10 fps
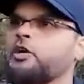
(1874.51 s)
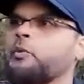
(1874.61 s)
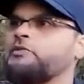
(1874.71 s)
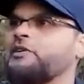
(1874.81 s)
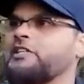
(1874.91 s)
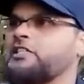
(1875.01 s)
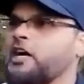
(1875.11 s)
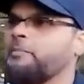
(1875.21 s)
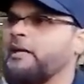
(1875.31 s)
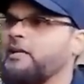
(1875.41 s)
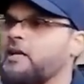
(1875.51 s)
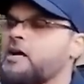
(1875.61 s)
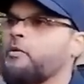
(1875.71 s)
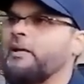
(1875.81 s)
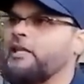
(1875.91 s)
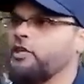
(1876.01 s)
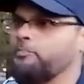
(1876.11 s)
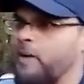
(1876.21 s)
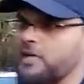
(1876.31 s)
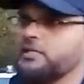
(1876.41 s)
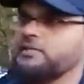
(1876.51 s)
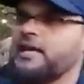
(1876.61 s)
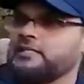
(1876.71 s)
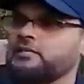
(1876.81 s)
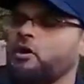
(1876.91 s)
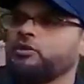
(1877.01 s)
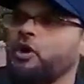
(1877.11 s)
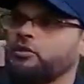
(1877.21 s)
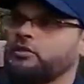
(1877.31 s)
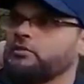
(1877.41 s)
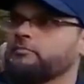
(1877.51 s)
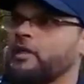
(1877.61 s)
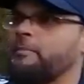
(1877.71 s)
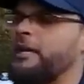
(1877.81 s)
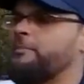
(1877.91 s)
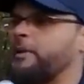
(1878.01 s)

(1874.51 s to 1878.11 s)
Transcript: which will determine whether you pass the test or not. Many